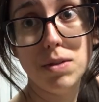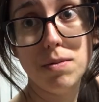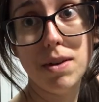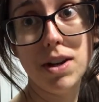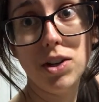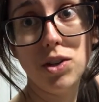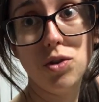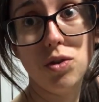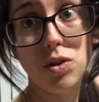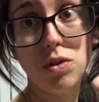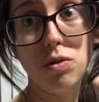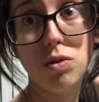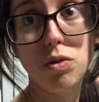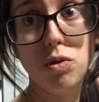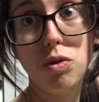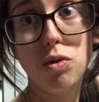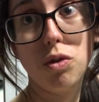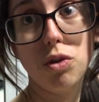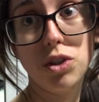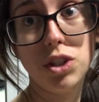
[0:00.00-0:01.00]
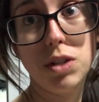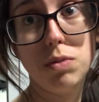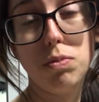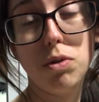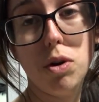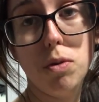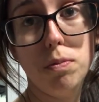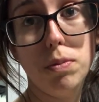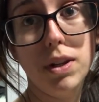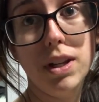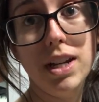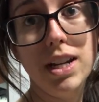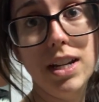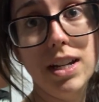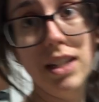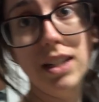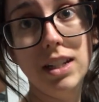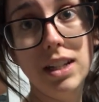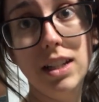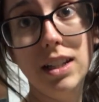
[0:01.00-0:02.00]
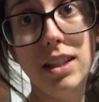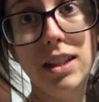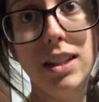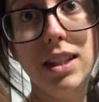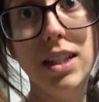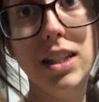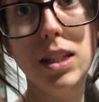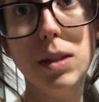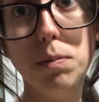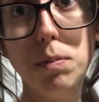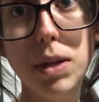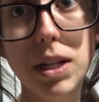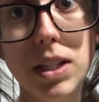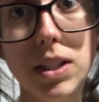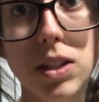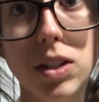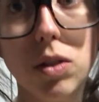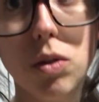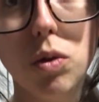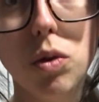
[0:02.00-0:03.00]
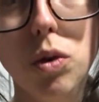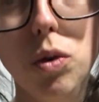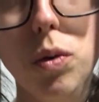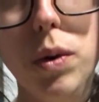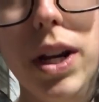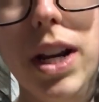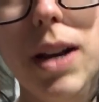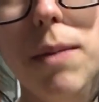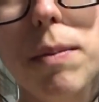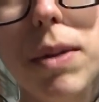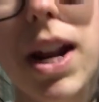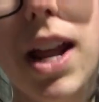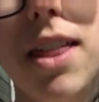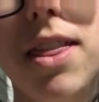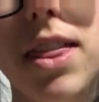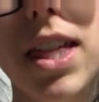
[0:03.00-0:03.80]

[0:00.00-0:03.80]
to make sure they're all crossed properly and that this bit's all in. But I